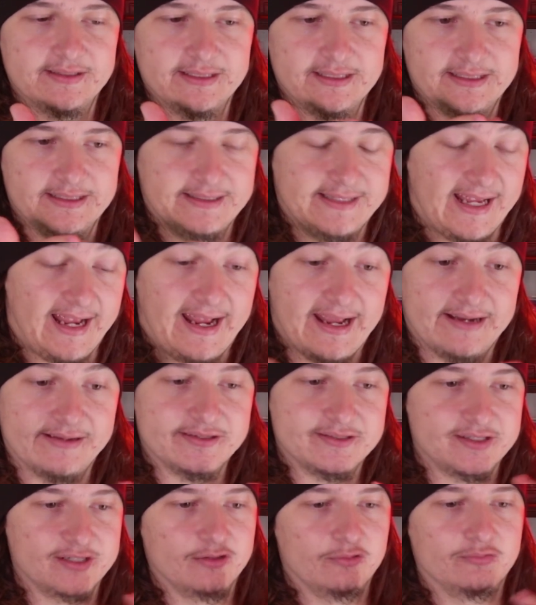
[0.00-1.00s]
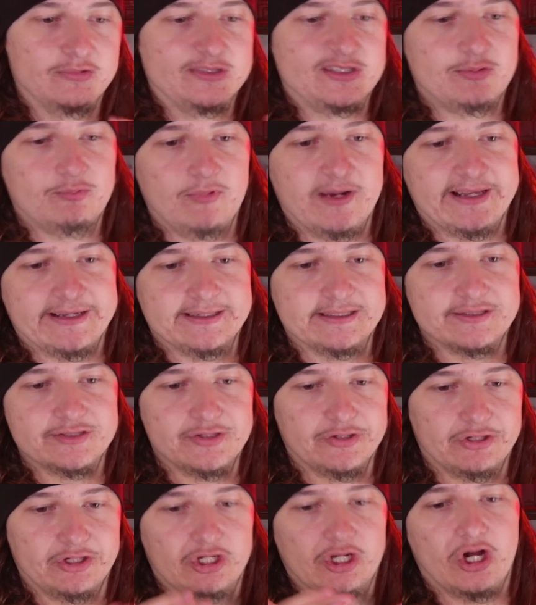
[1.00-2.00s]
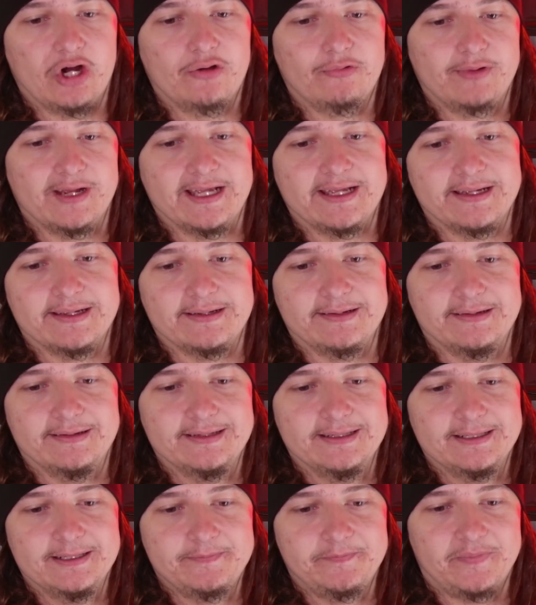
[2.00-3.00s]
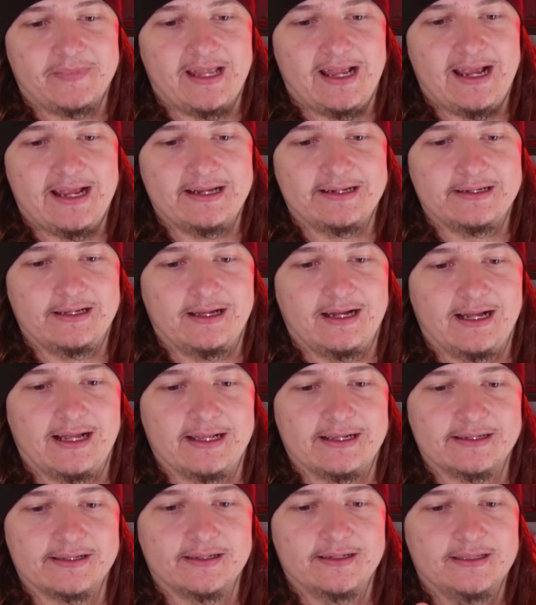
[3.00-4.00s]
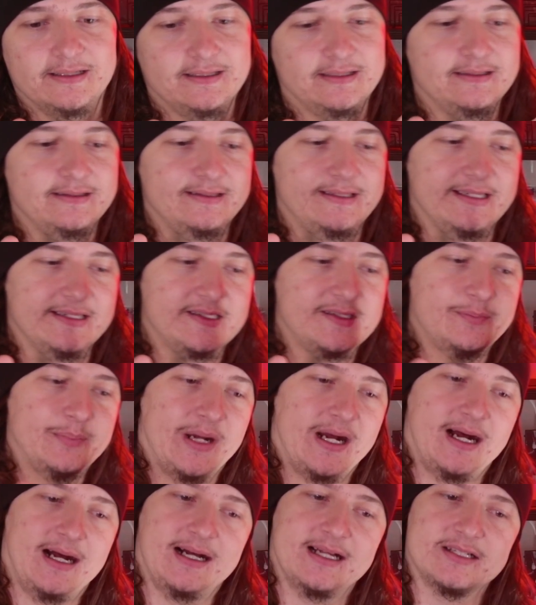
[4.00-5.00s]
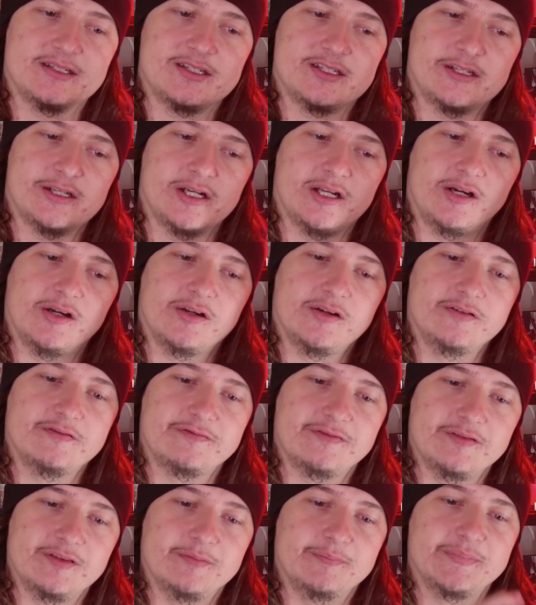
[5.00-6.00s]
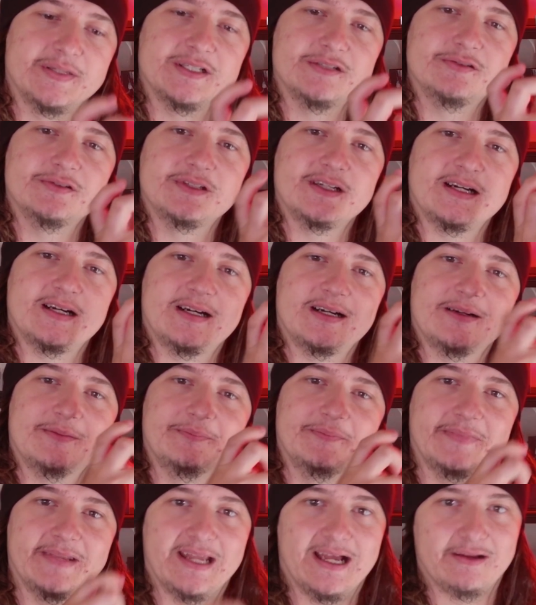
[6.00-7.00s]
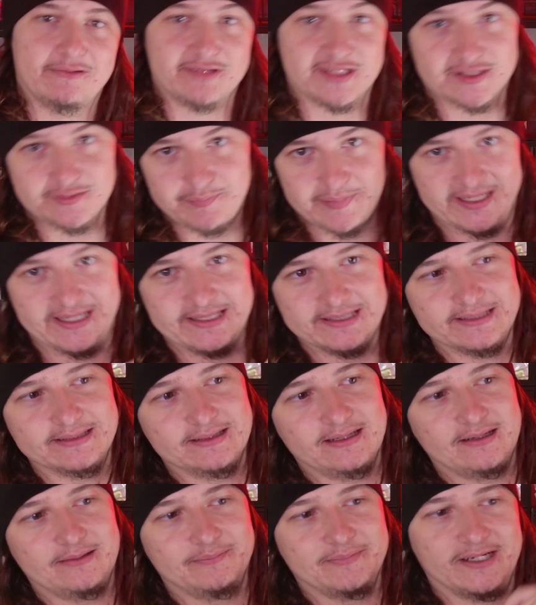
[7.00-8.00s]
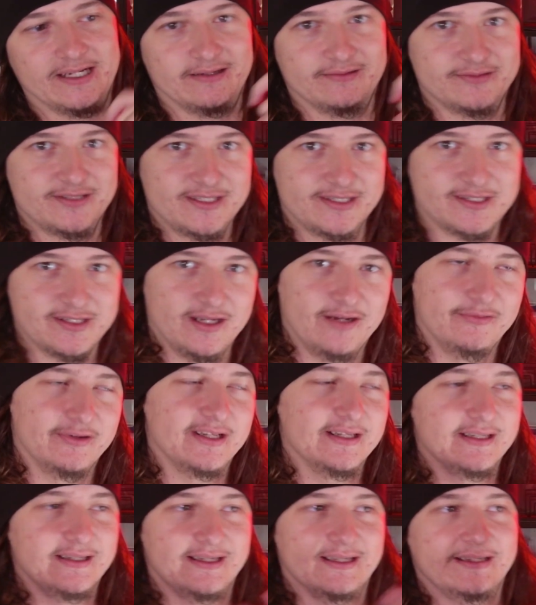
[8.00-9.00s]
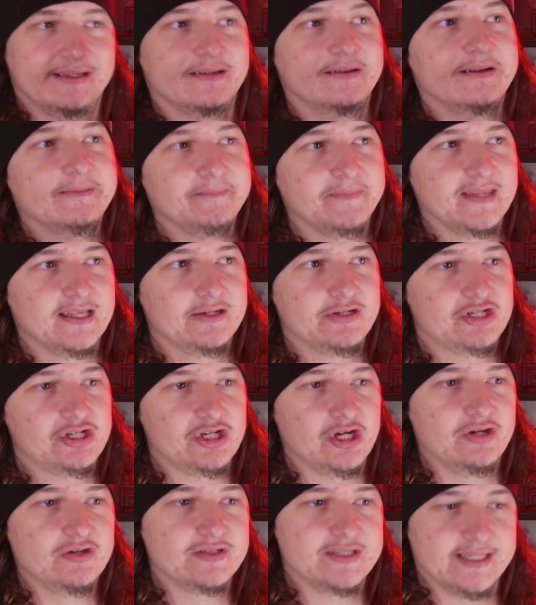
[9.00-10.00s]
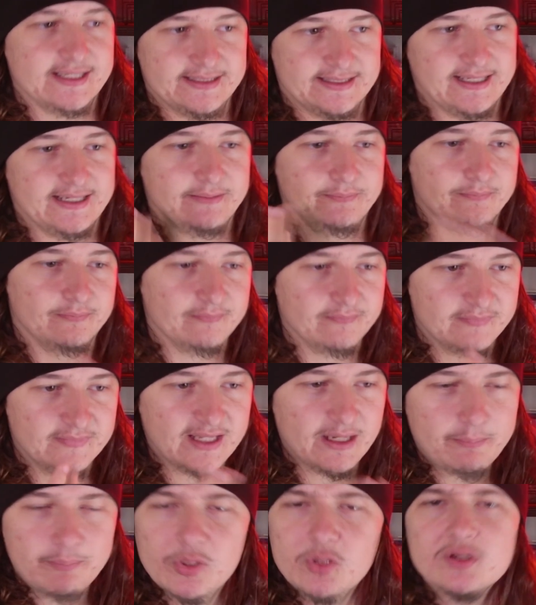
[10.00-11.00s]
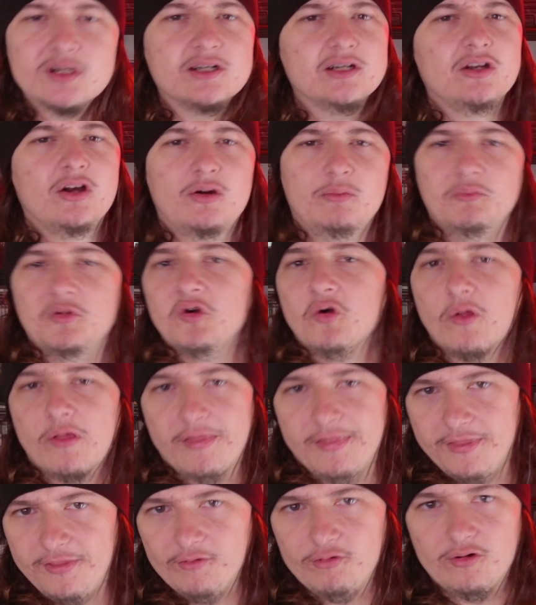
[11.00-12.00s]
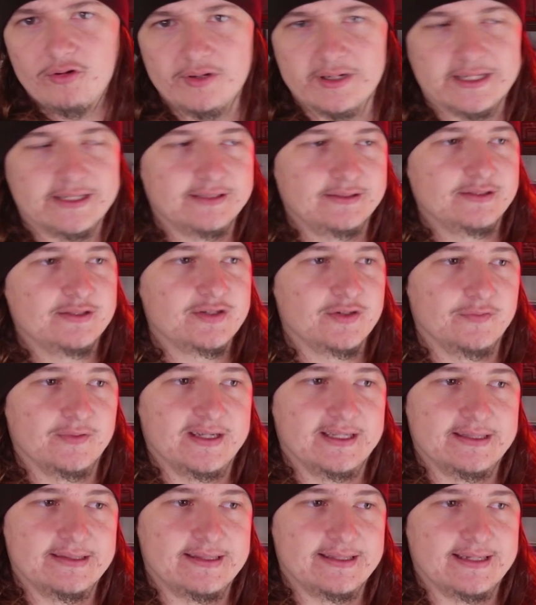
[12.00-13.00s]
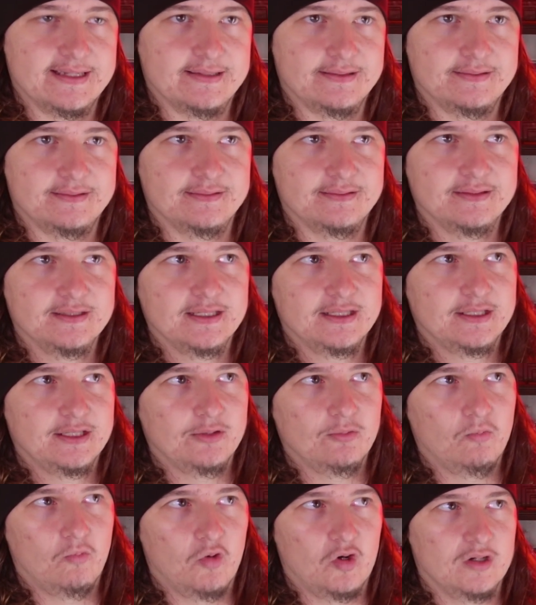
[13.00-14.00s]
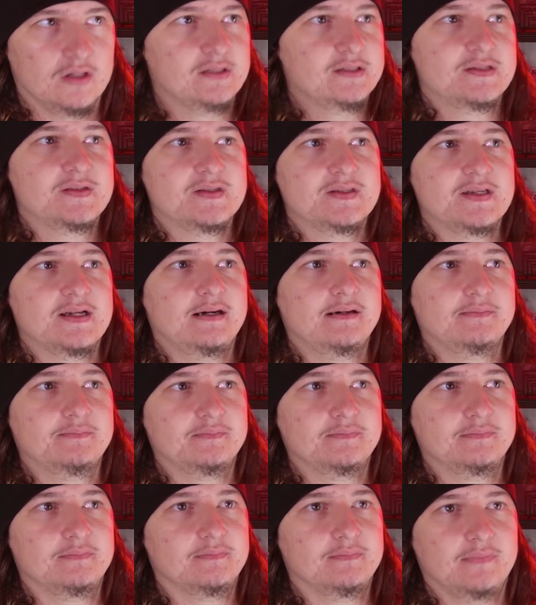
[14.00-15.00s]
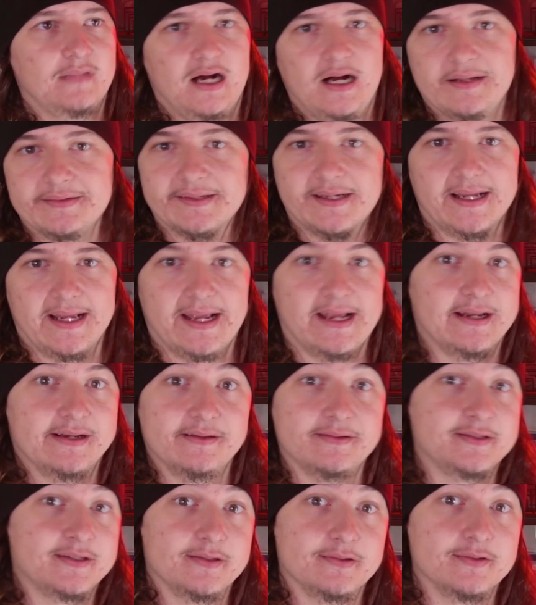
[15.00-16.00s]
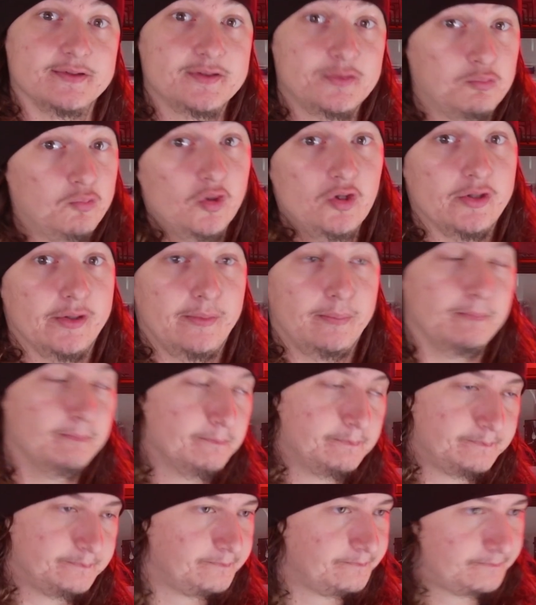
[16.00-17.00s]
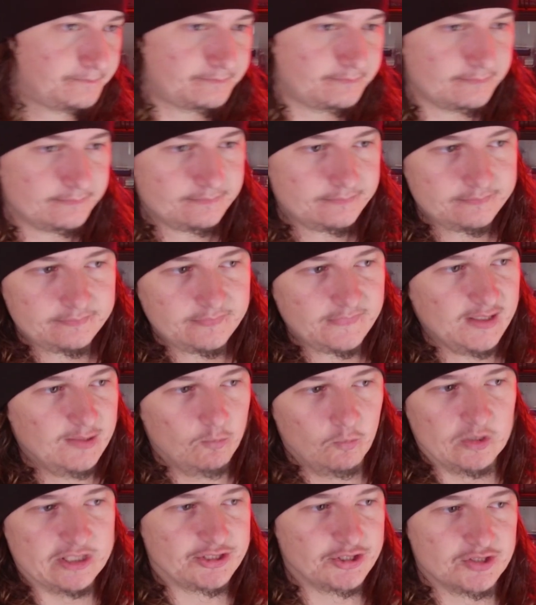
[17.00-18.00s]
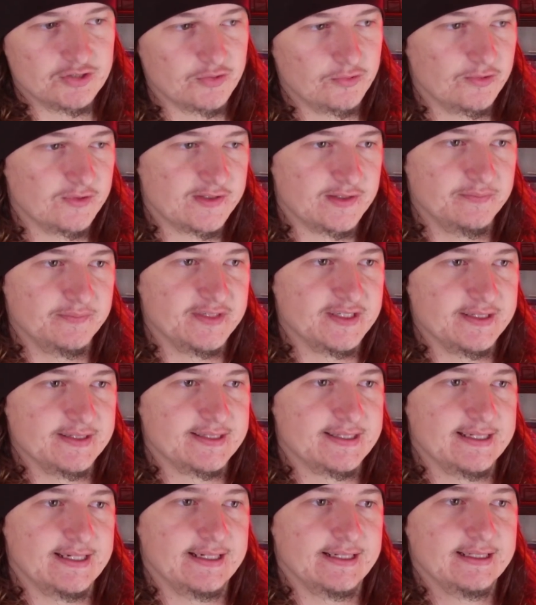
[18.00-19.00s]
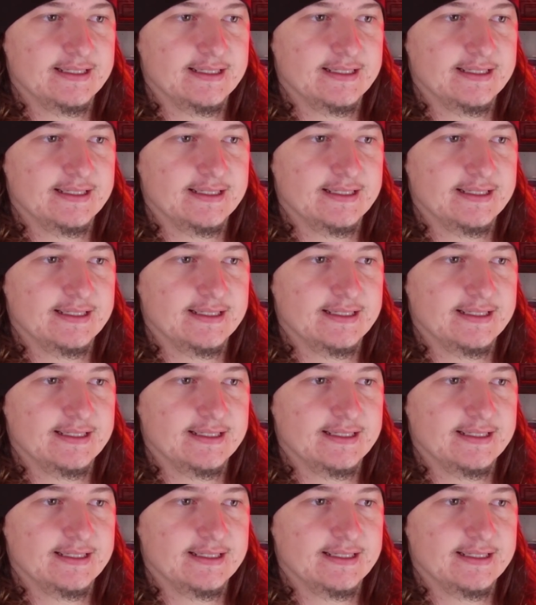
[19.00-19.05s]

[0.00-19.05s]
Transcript: editor was willing to go in and like this part slow for the build up, now speed it up, now slow it, like shows that they put a lot more thought into it than what some other editors would, which is awesome to see.